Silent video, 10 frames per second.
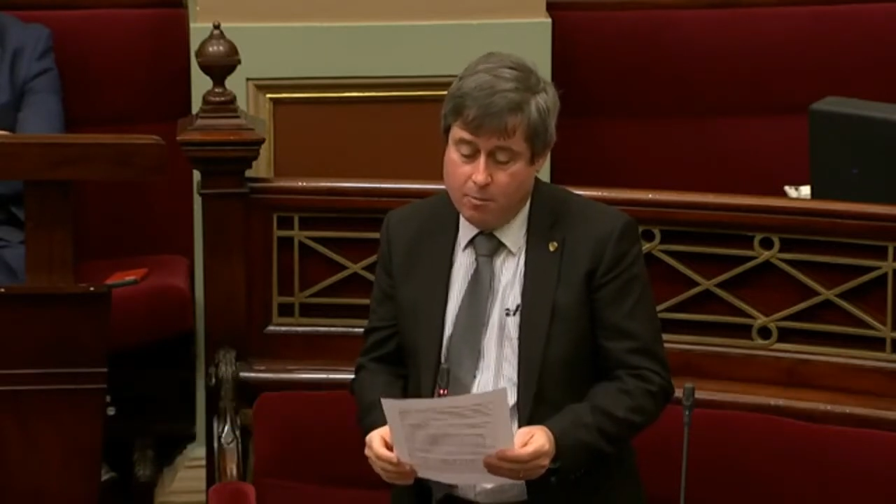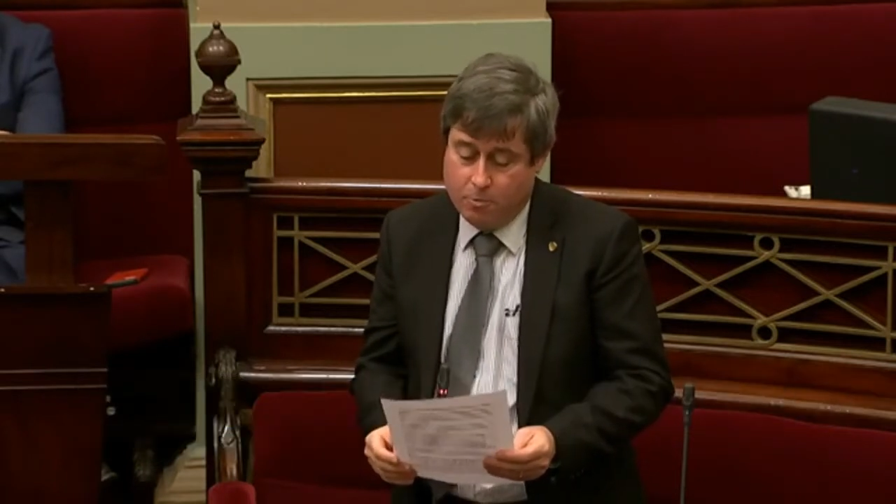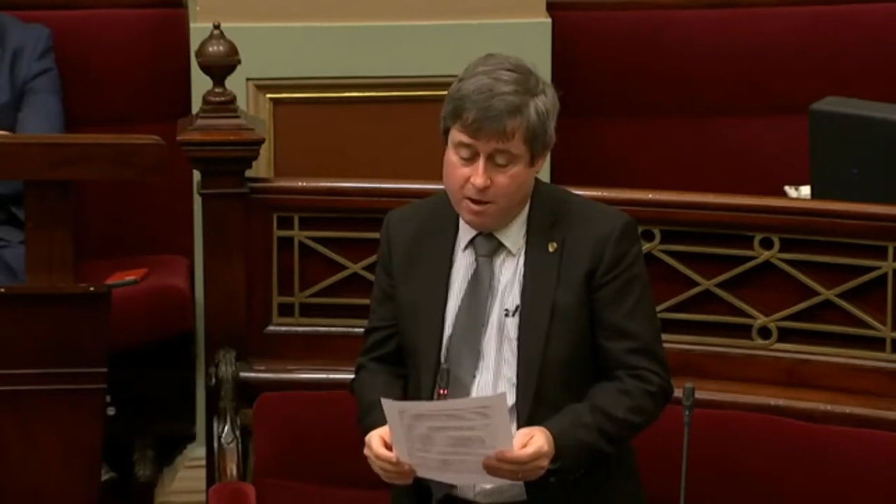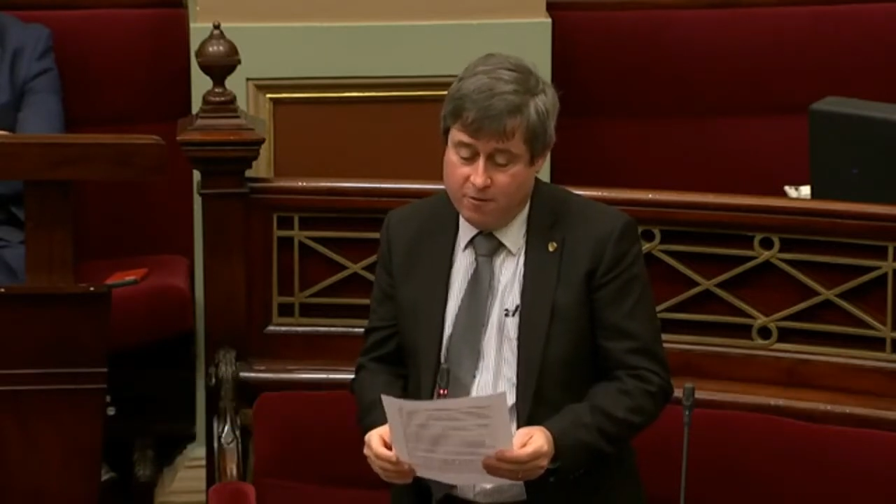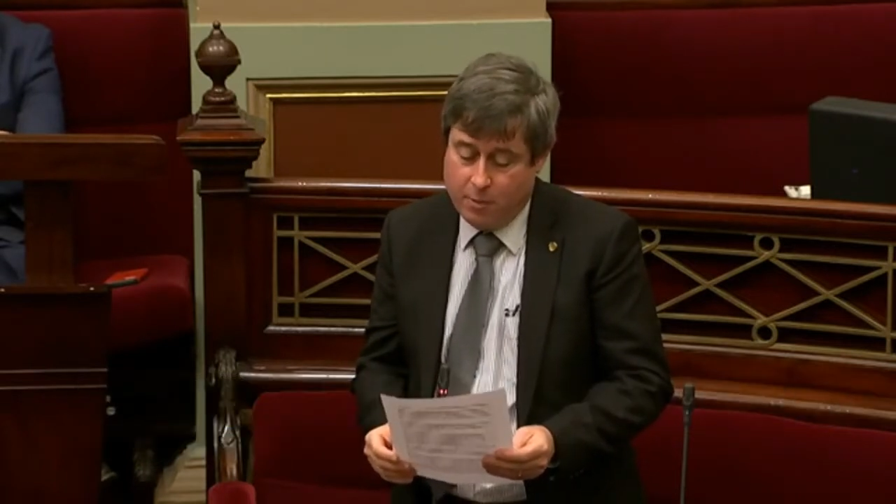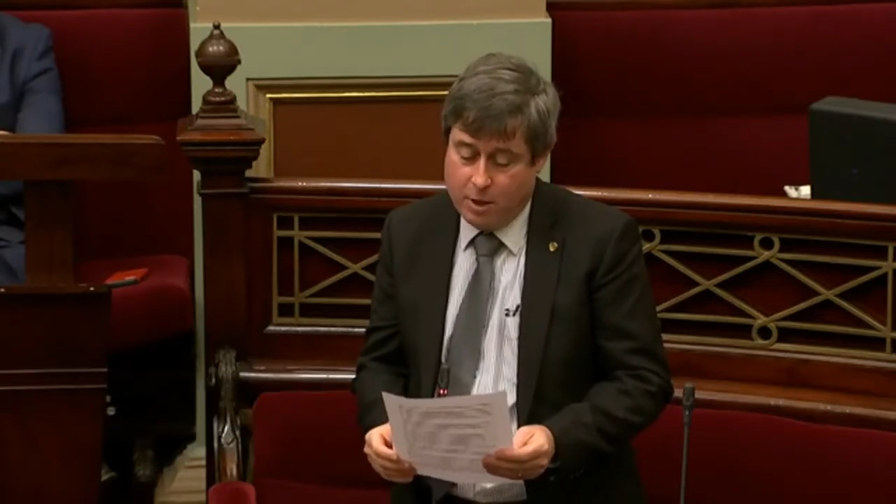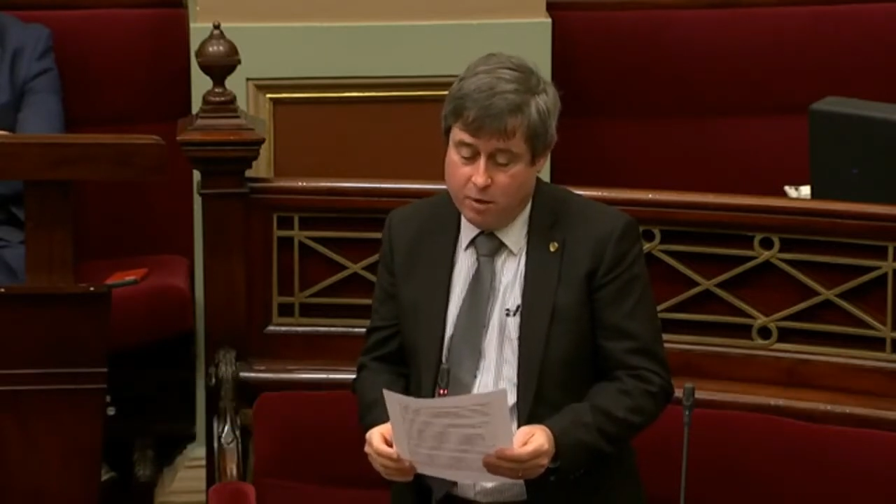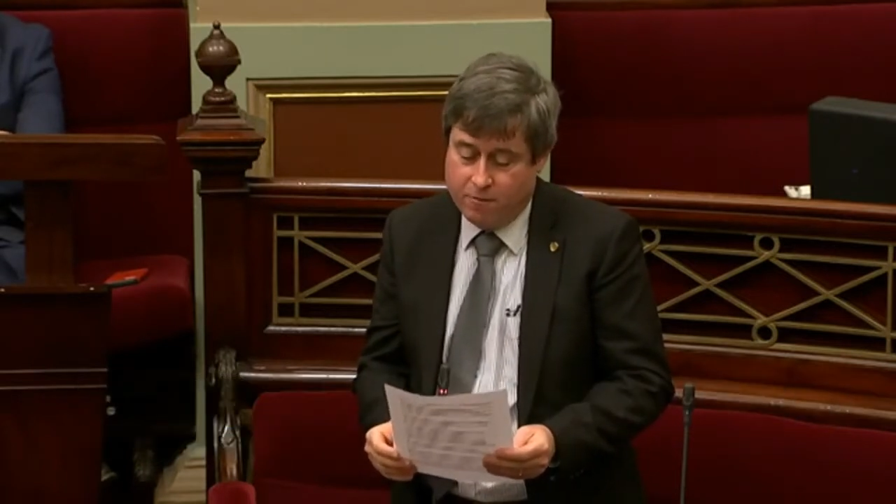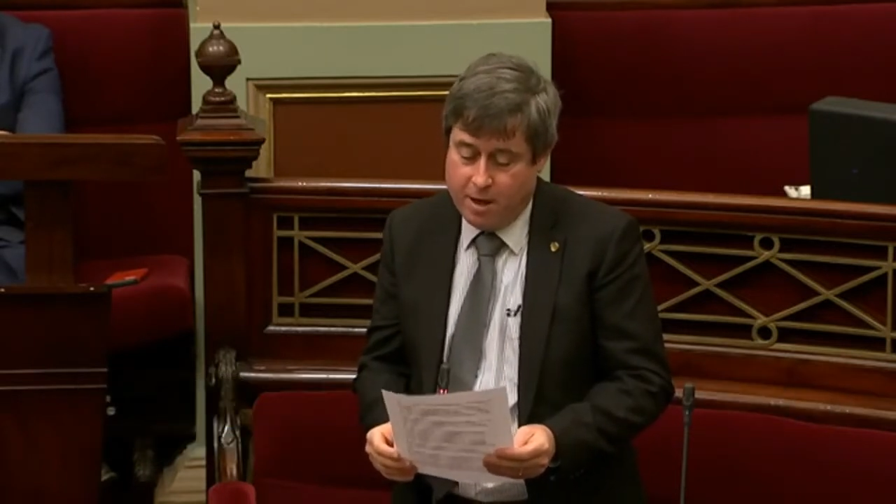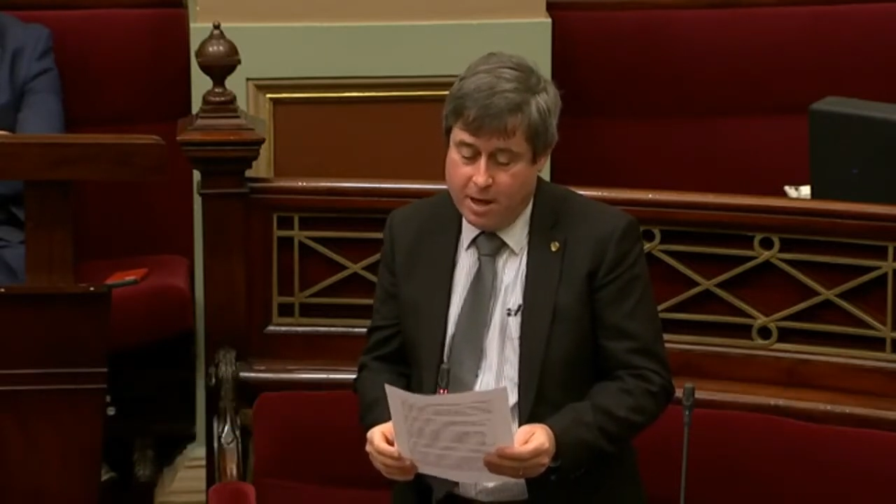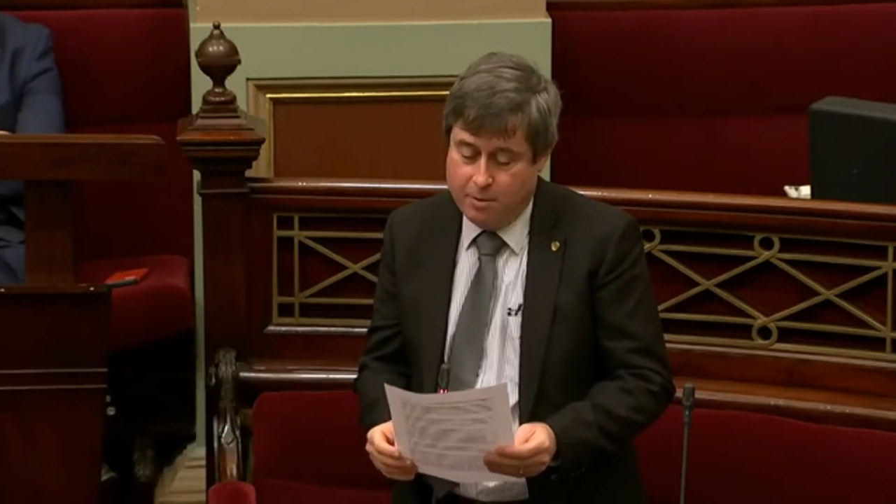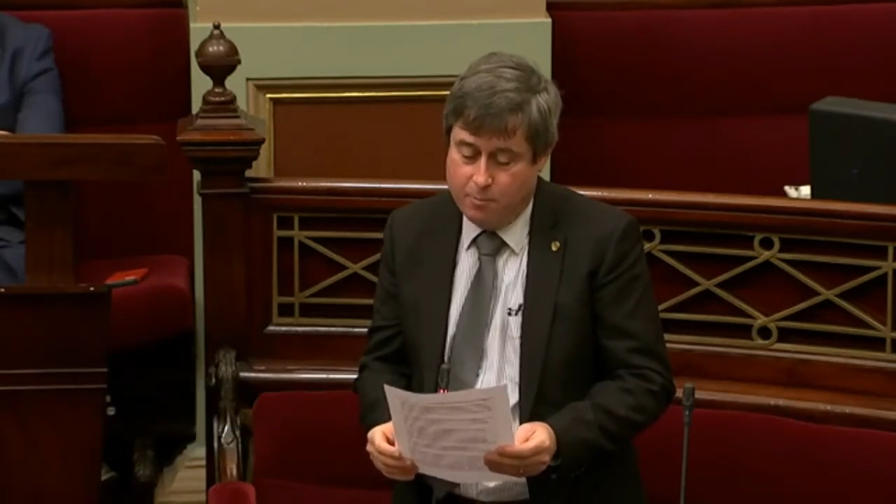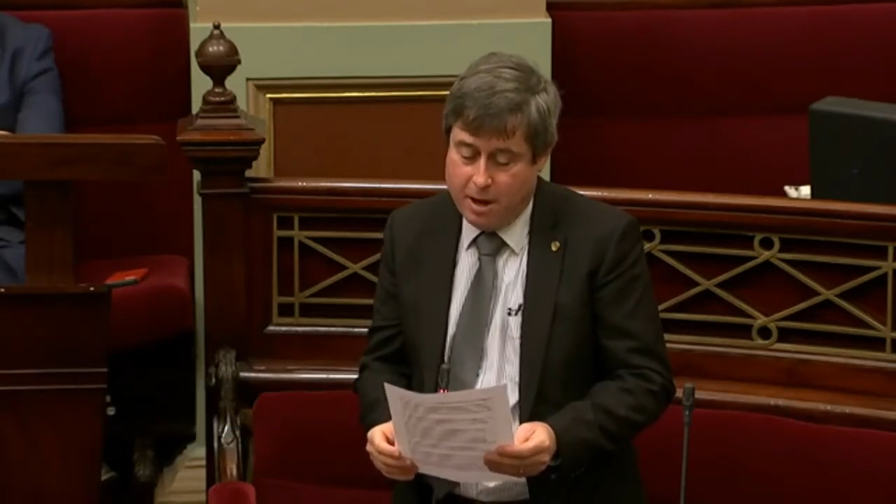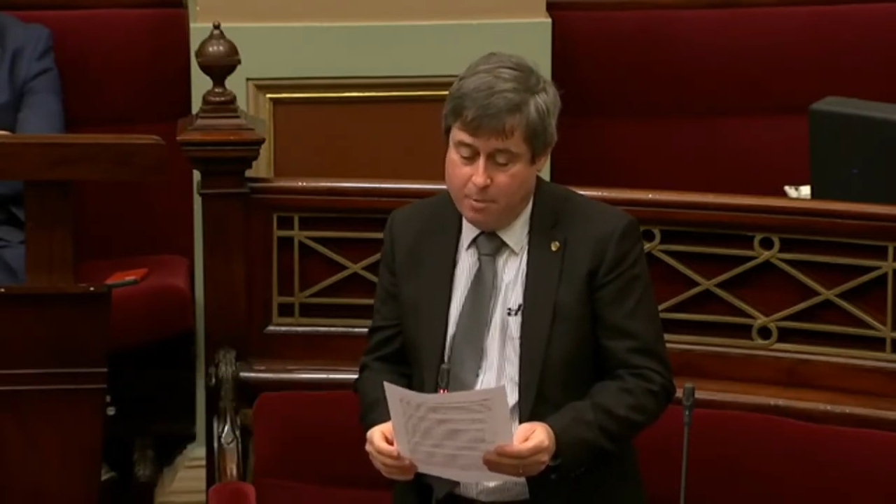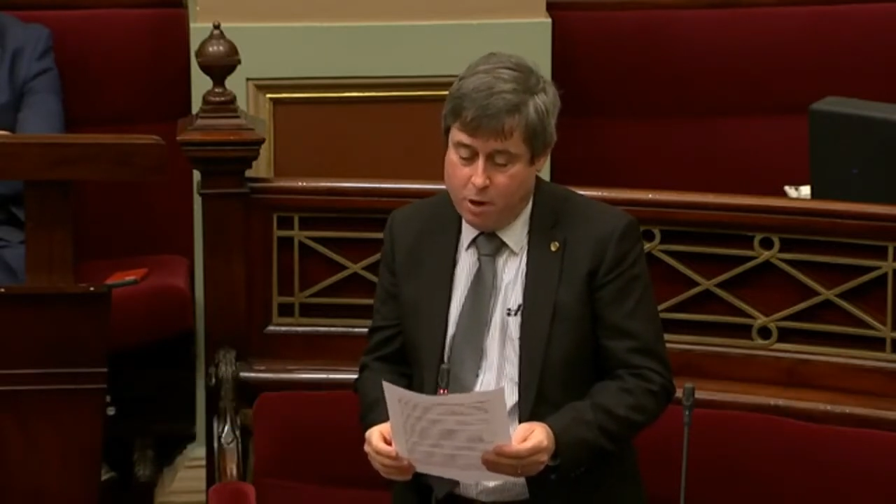will never be used for any
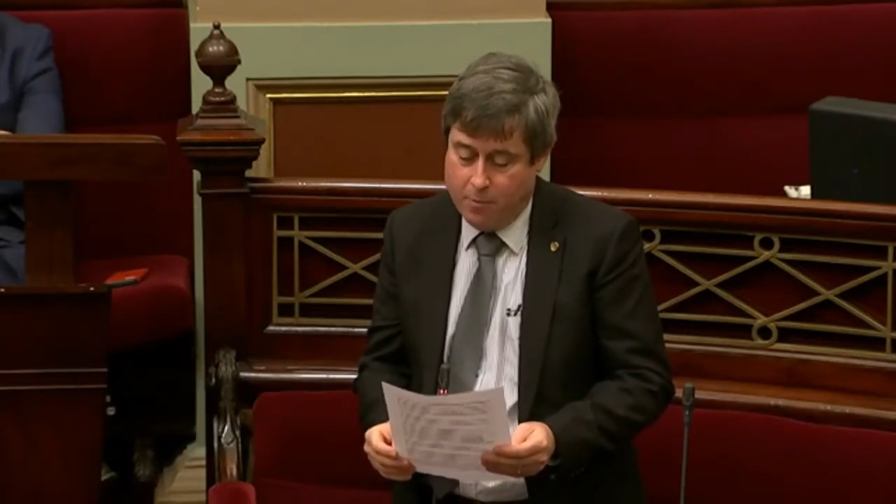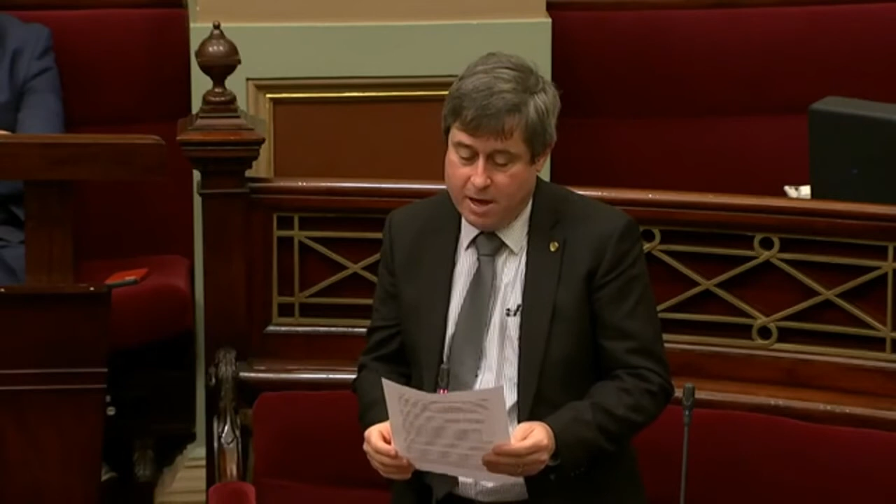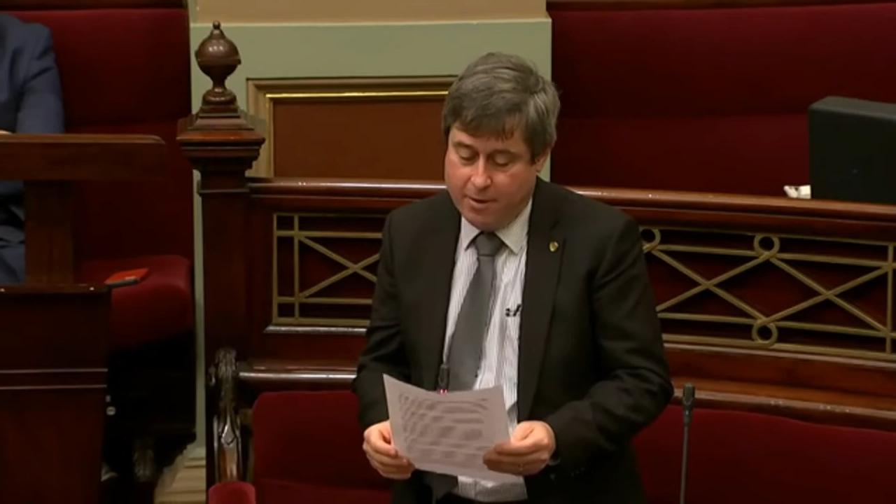purpose